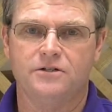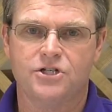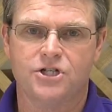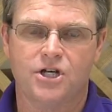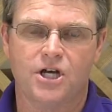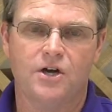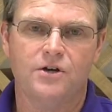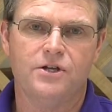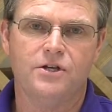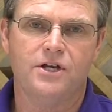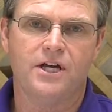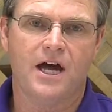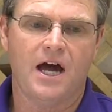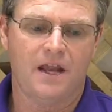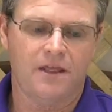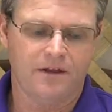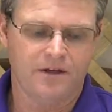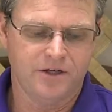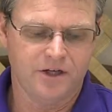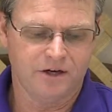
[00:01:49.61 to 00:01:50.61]
show you kind
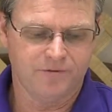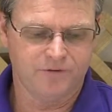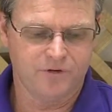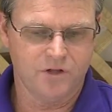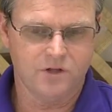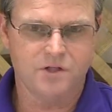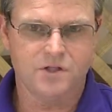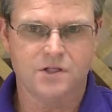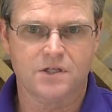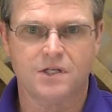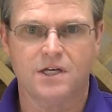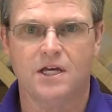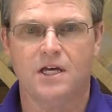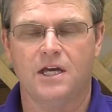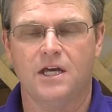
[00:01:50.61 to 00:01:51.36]
of the difference